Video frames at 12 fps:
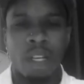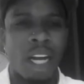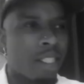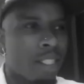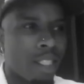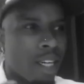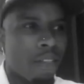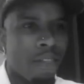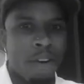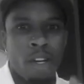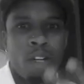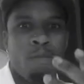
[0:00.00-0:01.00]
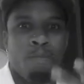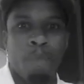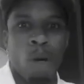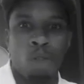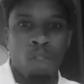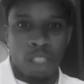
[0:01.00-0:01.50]
you realize there's
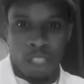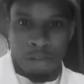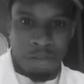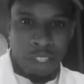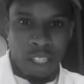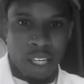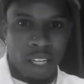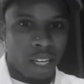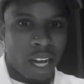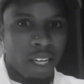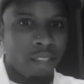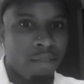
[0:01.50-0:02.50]
30 bones in your feet and